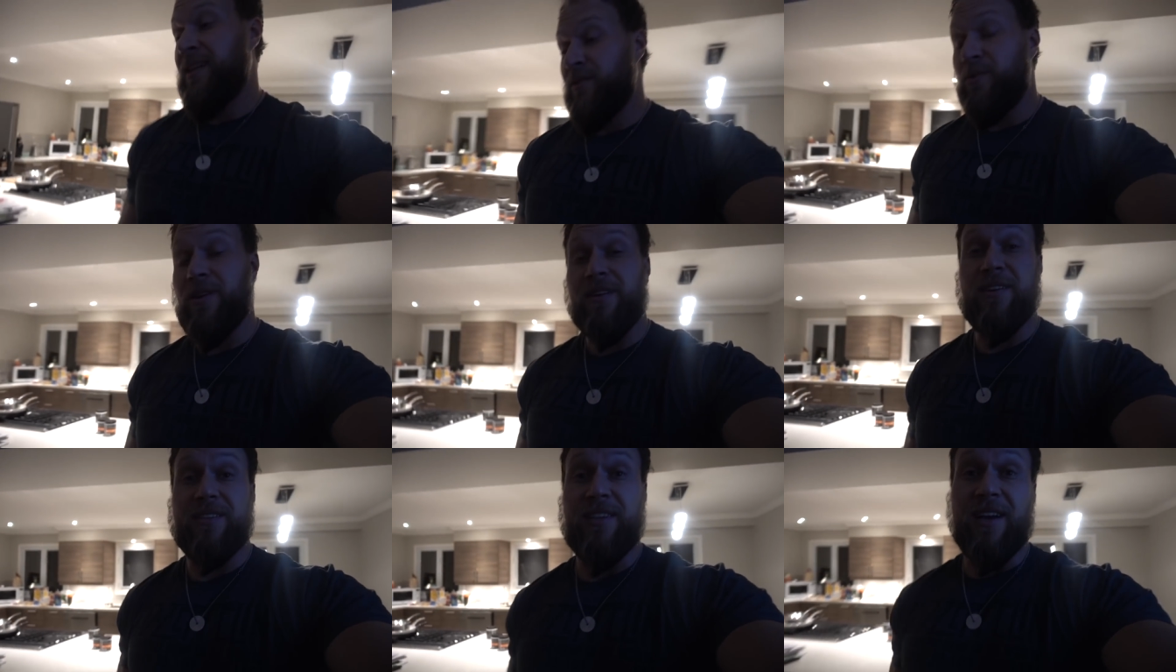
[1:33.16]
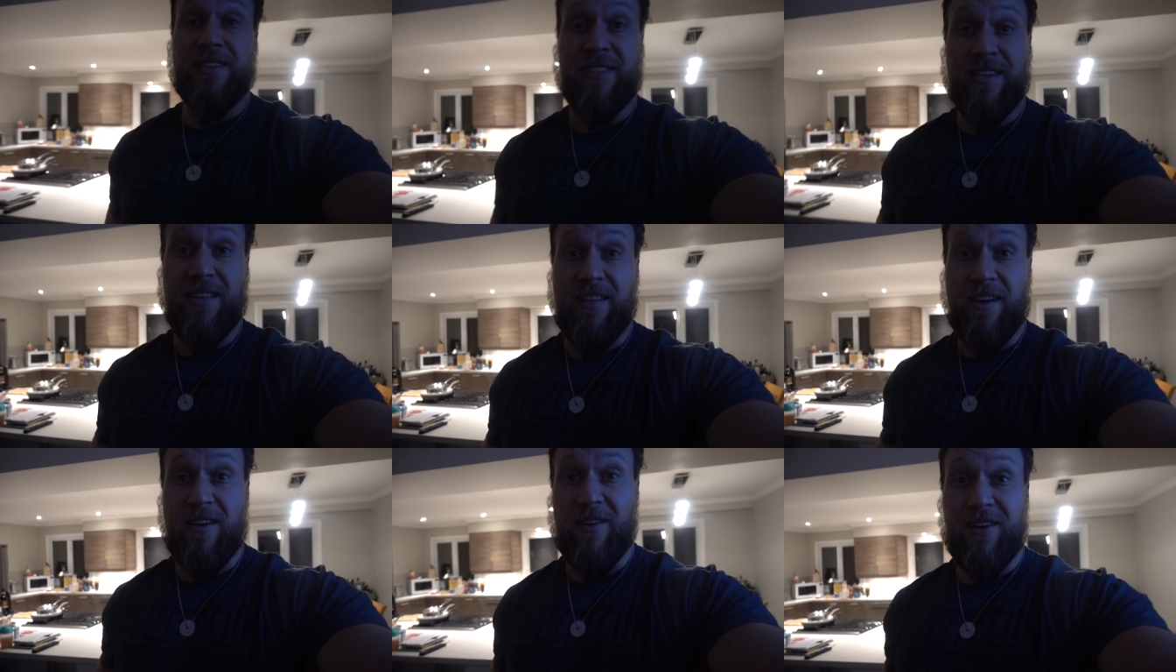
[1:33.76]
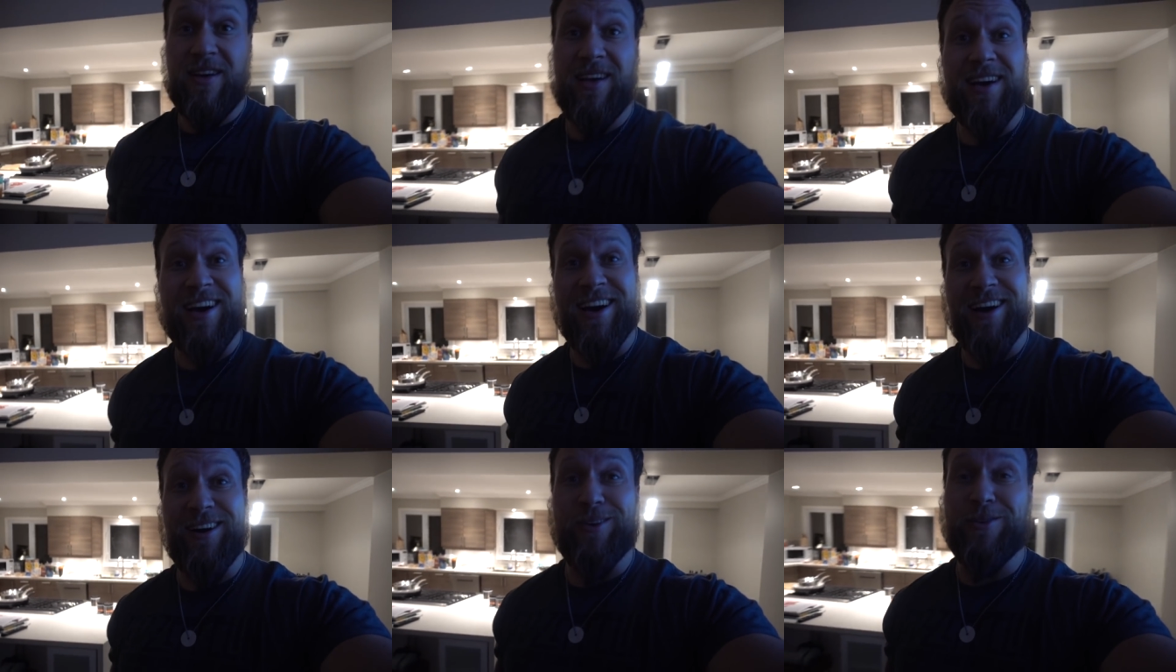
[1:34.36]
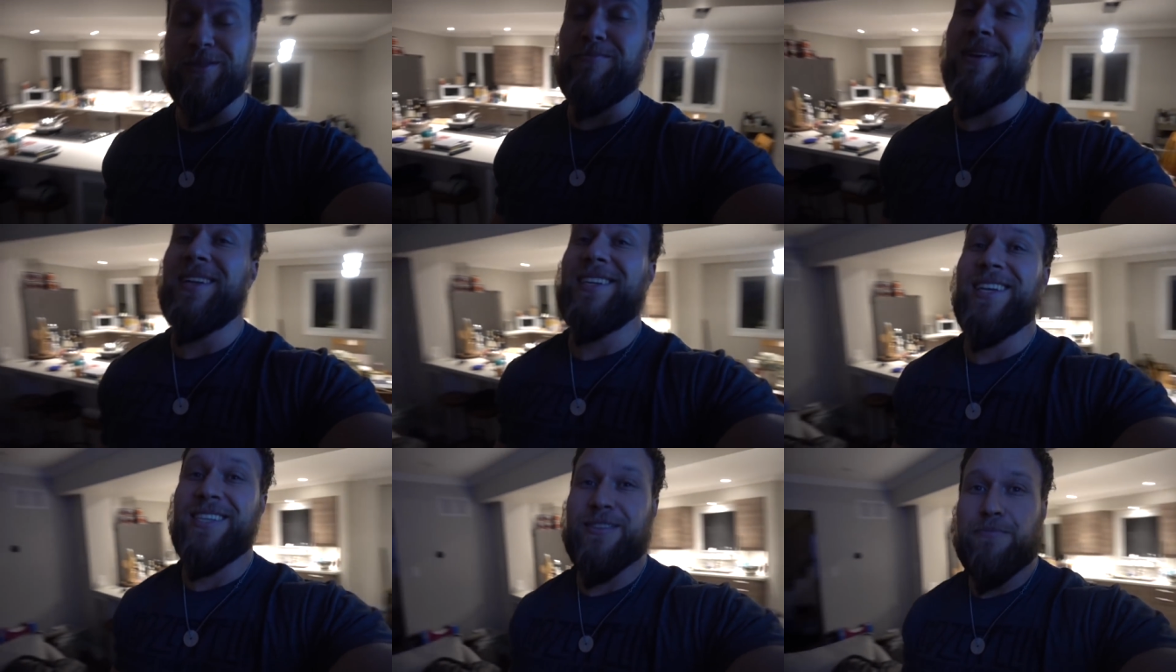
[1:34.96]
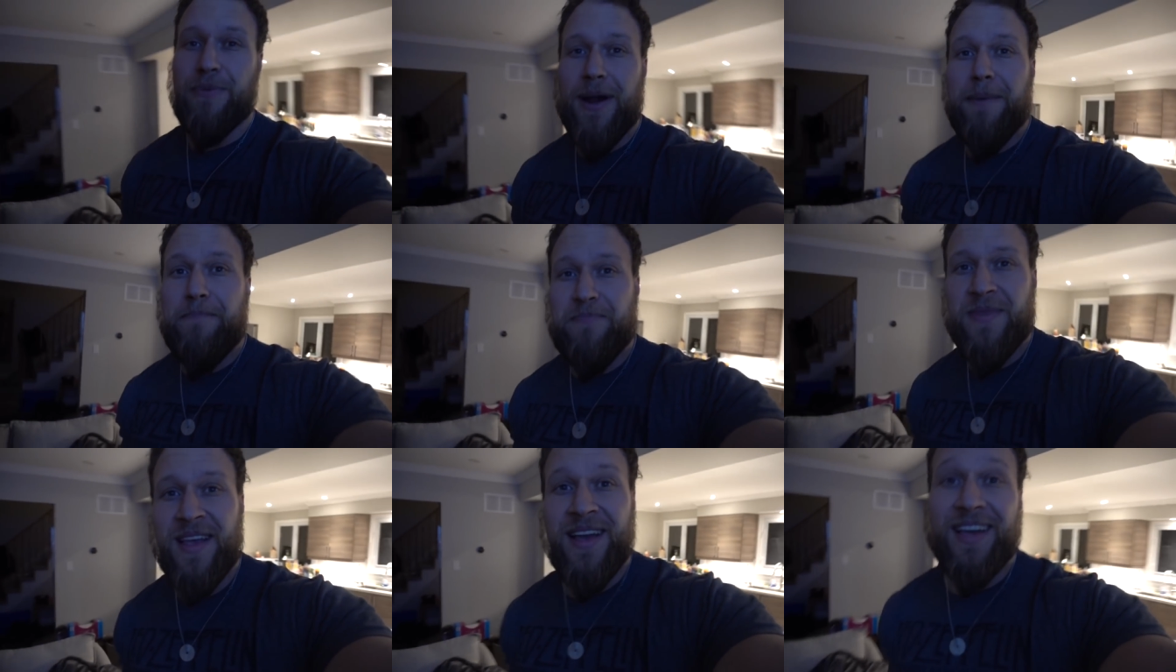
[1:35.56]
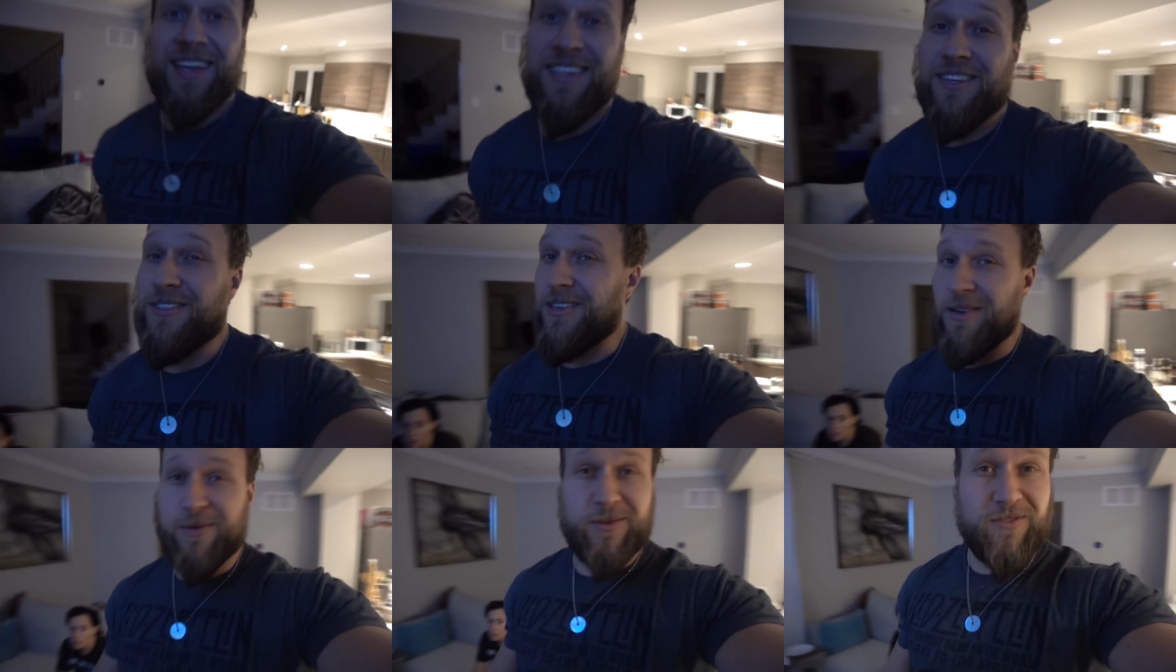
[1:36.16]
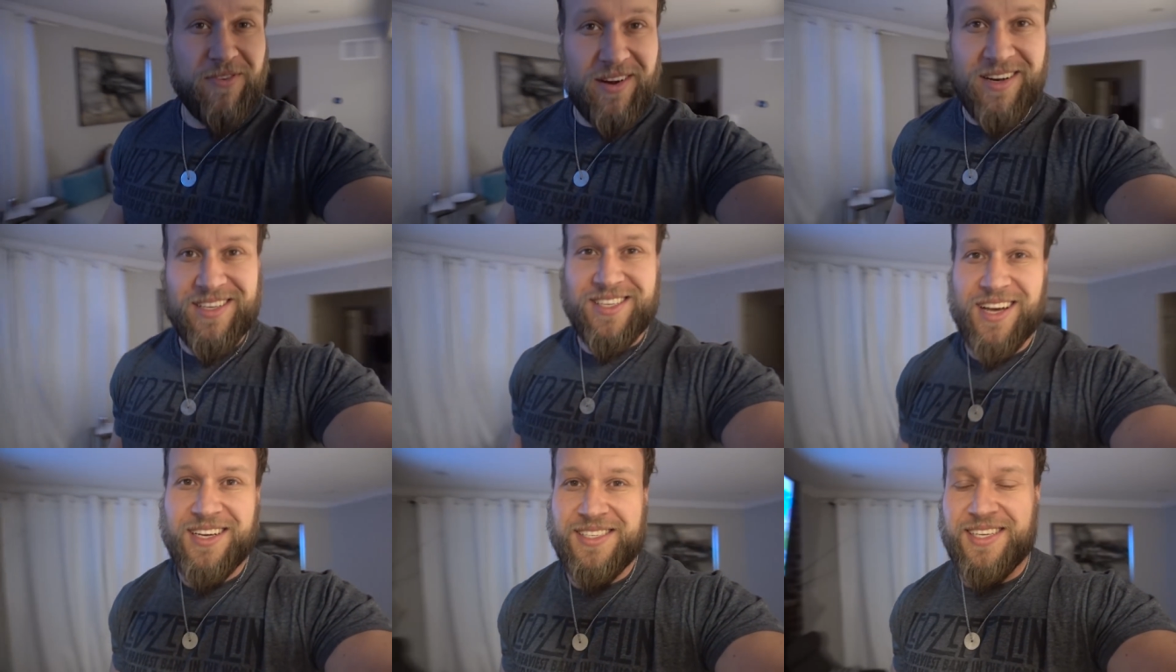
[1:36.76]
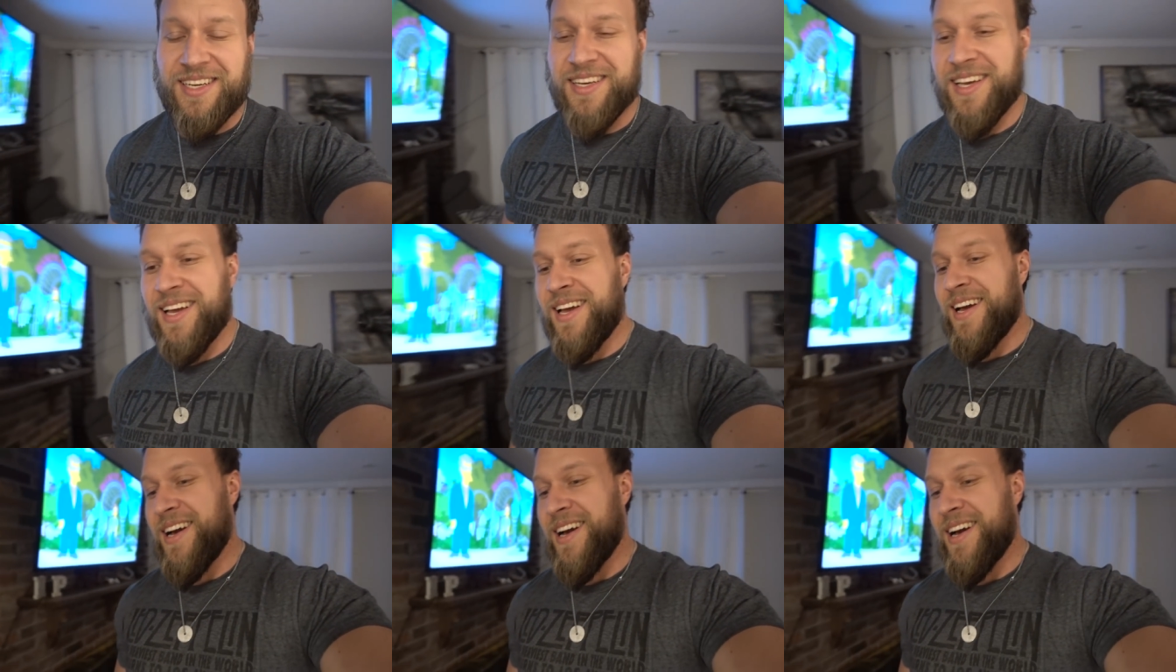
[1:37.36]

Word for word: we are exhausted though. Uh, it was many days of prep and yesterday was very exhausting.